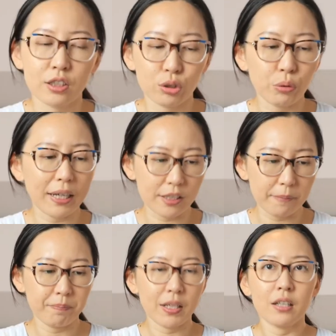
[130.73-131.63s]
situation.
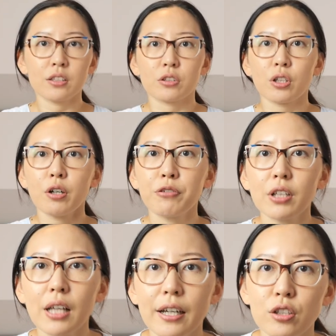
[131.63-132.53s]
So sorry for
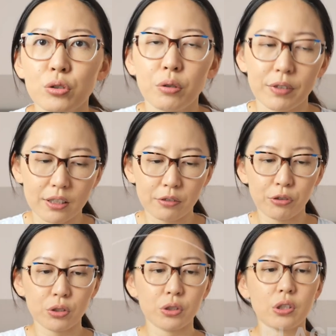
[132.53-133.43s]
the long intro. Without
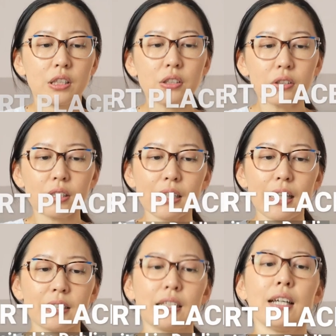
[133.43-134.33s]
further ado,
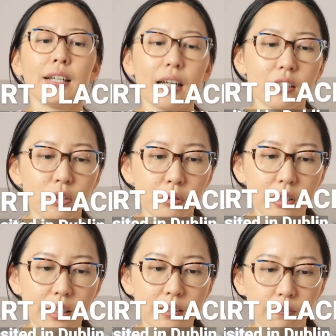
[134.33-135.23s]
let's get into
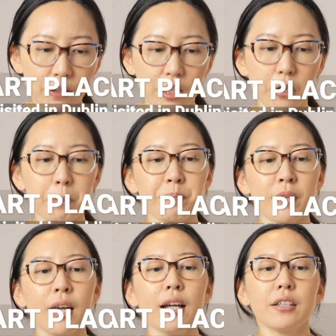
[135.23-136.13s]
today's video.
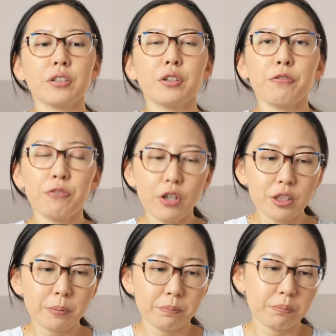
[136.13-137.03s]
So the
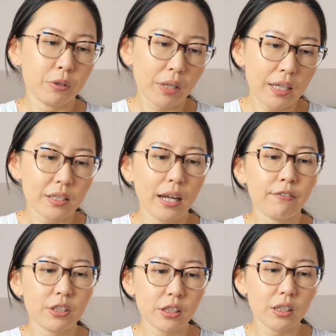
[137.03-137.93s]
first location I
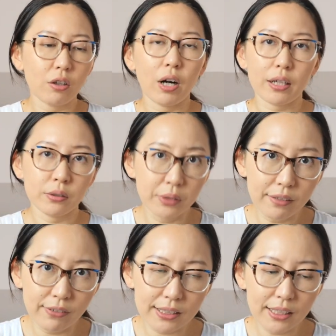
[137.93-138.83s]
visited, or I
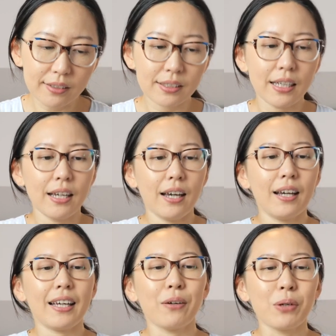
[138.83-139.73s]
couldn't visit,
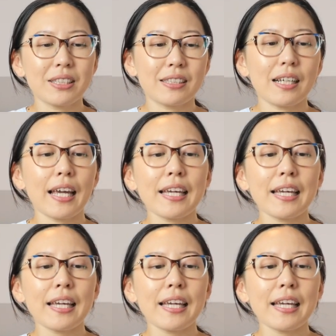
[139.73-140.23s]
was the